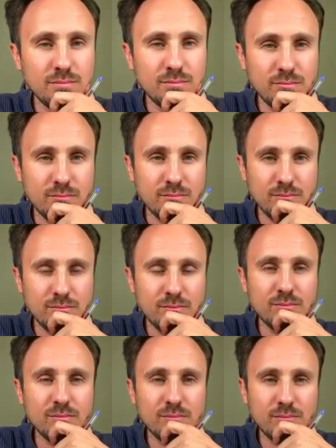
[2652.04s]

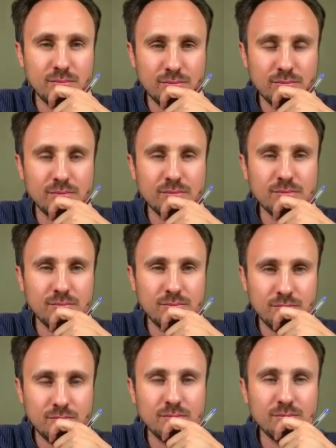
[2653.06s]

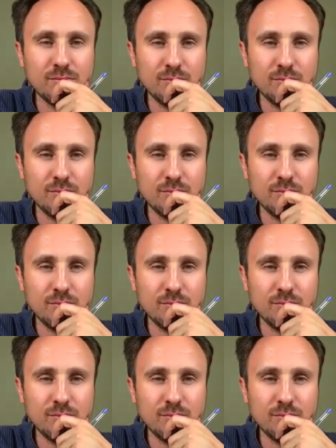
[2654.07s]
(silent)